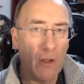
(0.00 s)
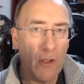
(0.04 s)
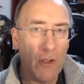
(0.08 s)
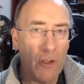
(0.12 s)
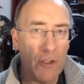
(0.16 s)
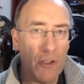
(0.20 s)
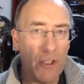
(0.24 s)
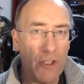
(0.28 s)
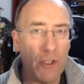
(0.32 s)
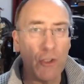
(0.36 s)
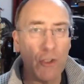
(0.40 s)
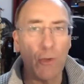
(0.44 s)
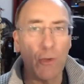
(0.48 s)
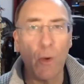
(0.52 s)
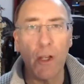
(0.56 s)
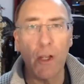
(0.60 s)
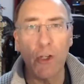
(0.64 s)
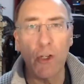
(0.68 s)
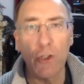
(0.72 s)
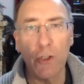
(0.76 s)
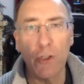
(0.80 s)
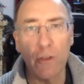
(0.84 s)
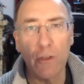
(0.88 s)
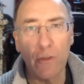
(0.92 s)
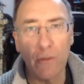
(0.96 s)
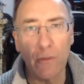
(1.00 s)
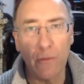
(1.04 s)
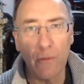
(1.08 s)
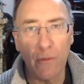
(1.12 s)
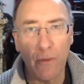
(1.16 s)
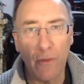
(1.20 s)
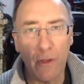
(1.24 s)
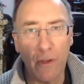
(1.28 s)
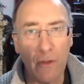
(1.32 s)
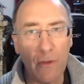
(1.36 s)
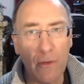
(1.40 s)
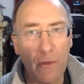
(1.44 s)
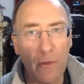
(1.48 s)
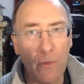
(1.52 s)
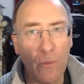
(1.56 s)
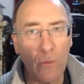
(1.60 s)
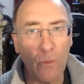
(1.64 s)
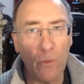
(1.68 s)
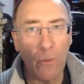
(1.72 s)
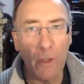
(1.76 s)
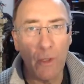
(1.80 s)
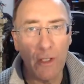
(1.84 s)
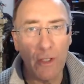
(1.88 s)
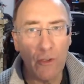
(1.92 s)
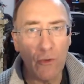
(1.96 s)
situation that
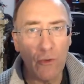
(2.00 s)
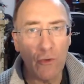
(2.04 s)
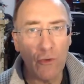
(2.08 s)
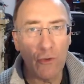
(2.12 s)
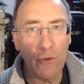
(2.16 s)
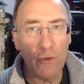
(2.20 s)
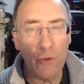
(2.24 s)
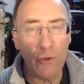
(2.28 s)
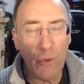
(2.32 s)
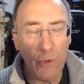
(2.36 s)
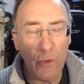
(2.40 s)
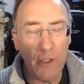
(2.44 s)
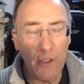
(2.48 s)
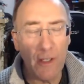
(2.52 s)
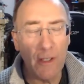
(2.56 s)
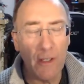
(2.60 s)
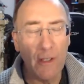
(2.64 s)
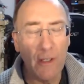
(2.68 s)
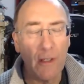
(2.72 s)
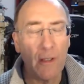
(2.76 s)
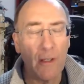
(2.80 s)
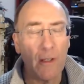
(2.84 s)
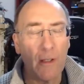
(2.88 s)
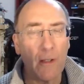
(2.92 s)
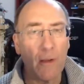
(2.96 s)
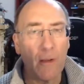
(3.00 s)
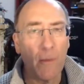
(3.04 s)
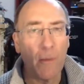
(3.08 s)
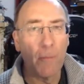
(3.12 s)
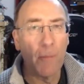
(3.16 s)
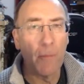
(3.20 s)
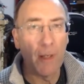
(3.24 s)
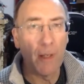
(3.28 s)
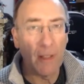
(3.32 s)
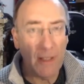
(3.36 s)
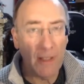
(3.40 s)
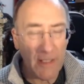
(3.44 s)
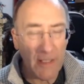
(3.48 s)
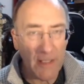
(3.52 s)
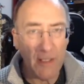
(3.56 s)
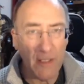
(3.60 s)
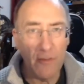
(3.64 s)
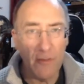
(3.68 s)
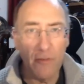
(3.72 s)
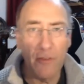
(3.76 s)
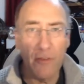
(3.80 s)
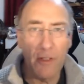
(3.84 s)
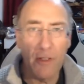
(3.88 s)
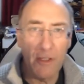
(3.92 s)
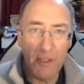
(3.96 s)
we truly
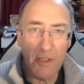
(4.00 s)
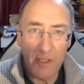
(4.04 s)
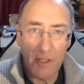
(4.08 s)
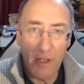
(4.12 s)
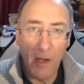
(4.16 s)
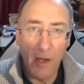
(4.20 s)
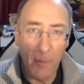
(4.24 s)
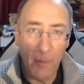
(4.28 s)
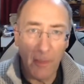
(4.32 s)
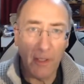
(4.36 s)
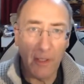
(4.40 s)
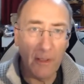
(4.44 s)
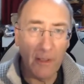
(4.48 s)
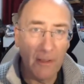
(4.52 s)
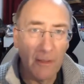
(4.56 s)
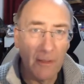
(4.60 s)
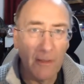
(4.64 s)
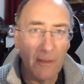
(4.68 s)
believe is coming,